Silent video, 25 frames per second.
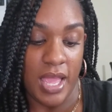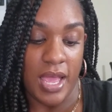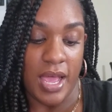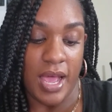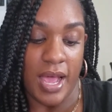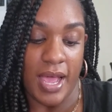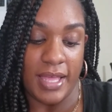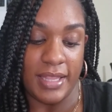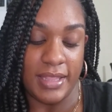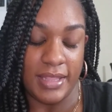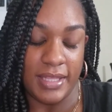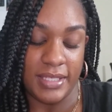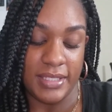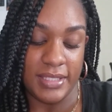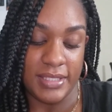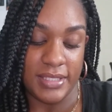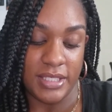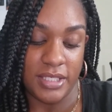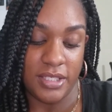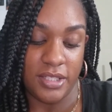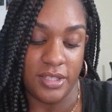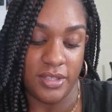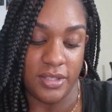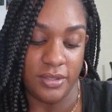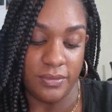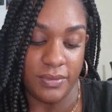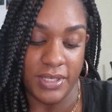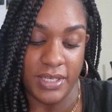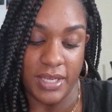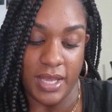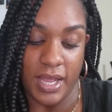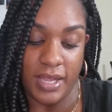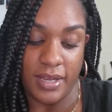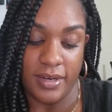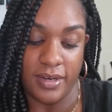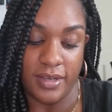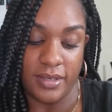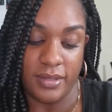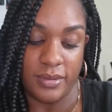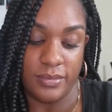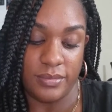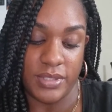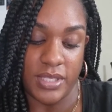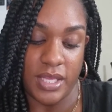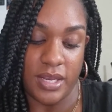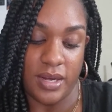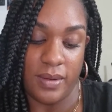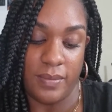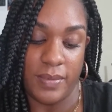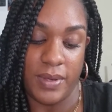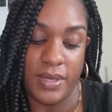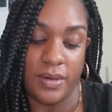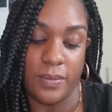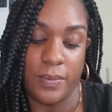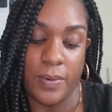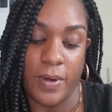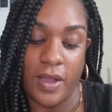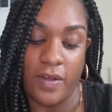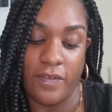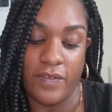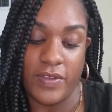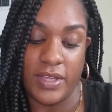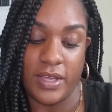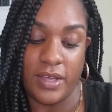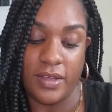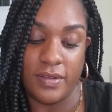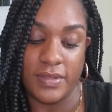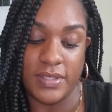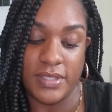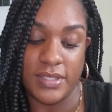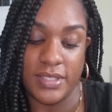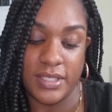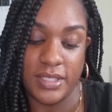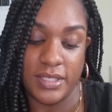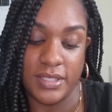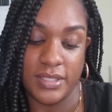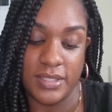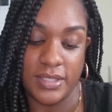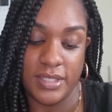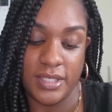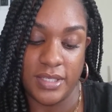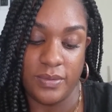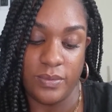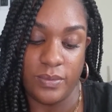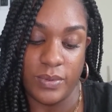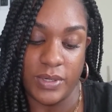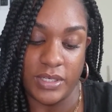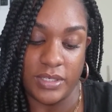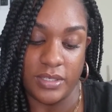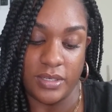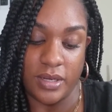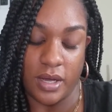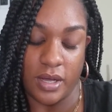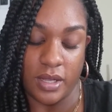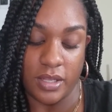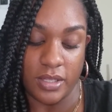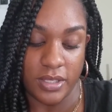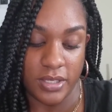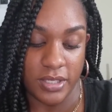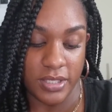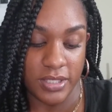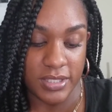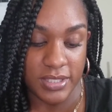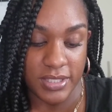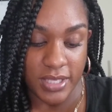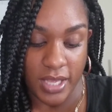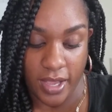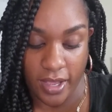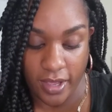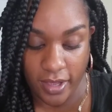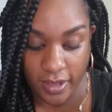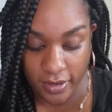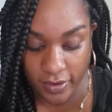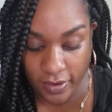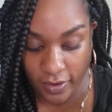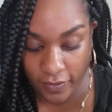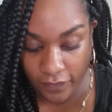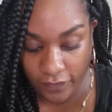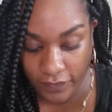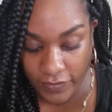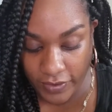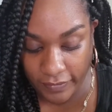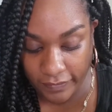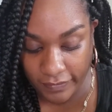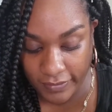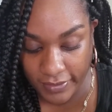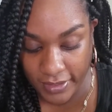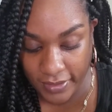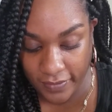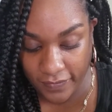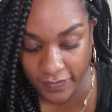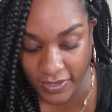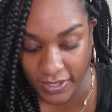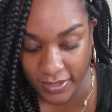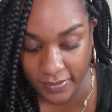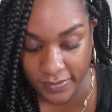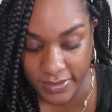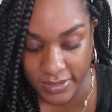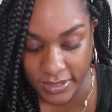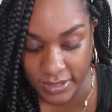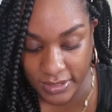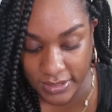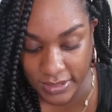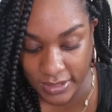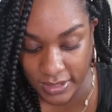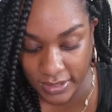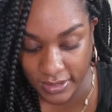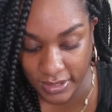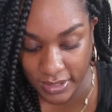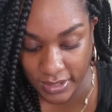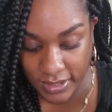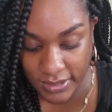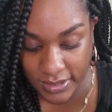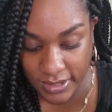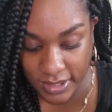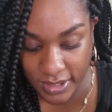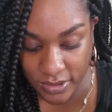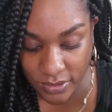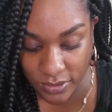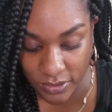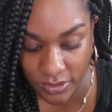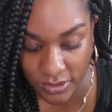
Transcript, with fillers: I listed three items and I made a profit of $61.55, I think it is, or